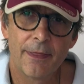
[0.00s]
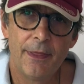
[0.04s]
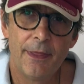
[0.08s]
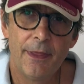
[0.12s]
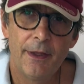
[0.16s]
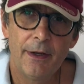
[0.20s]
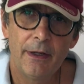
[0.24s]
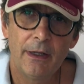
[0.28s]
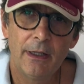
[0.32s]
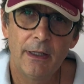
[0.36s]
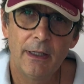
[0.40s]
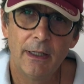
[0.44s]

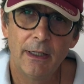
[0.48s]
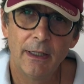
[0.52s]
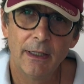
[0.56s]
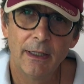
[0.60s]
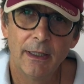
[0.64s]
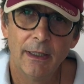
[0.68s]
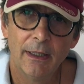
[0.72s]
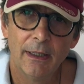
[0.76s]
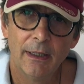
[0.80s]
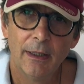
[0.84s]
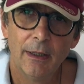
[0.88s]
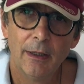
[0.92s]

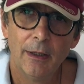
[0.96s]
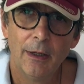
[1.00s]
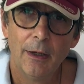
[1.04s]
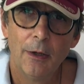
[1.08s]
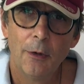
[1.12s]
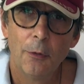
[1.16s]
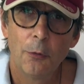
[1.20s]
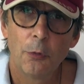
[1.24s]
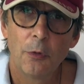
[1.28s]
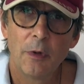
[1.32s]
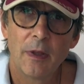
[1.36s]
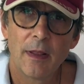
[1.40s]
third
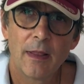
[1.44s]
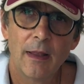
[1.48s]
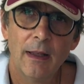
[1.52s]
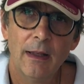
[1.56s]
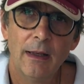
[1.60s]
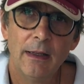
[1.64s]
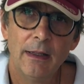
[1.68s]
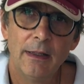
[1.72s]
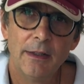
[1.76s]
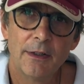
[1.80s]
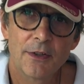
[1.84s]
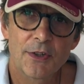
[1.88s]
with a
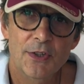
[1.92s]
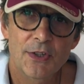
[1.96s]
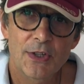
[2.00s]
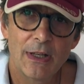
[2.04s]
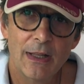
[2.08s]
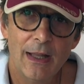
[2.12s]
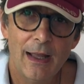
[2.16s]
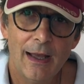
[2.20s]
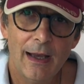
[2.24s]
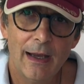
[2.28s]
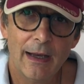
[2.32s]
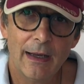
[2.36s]
little
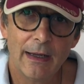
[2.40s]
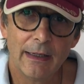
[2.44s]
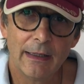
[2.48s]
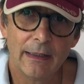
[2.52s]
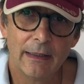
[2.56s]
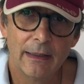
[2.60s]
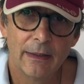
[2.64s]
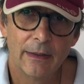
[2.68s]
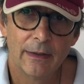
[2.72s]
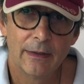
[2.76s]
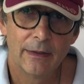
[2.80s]
slide